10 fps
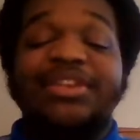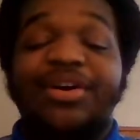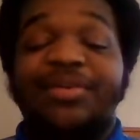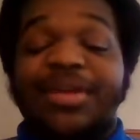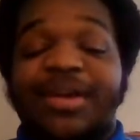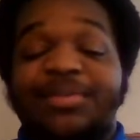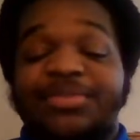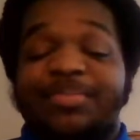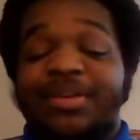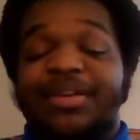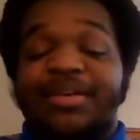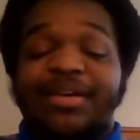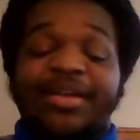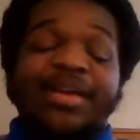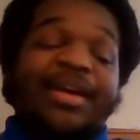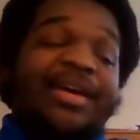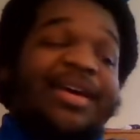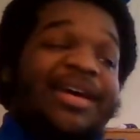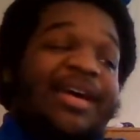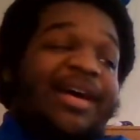So, yeah, it was pretty good.
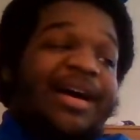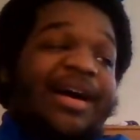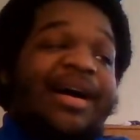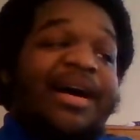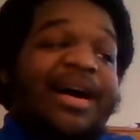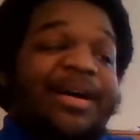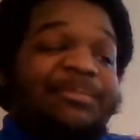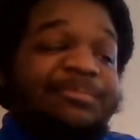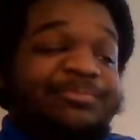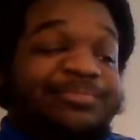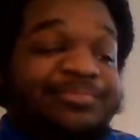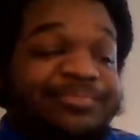The